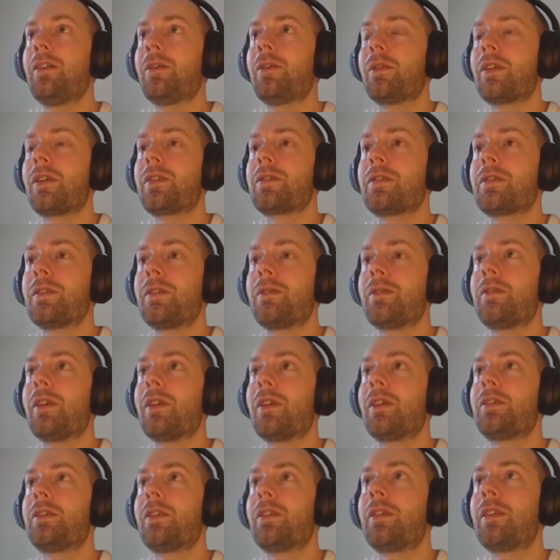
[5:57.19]
can see if I
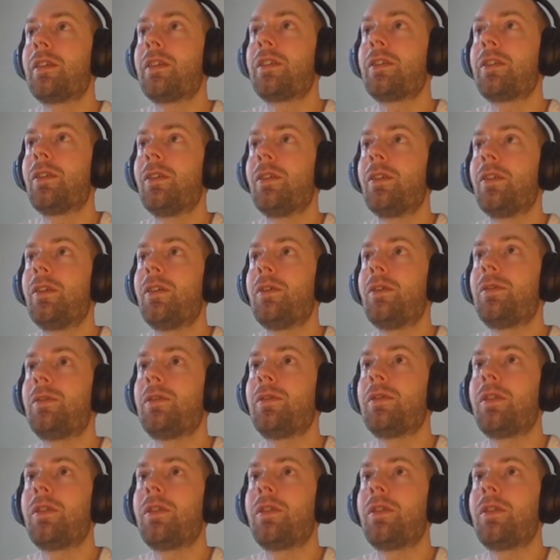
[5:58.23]
turn it off,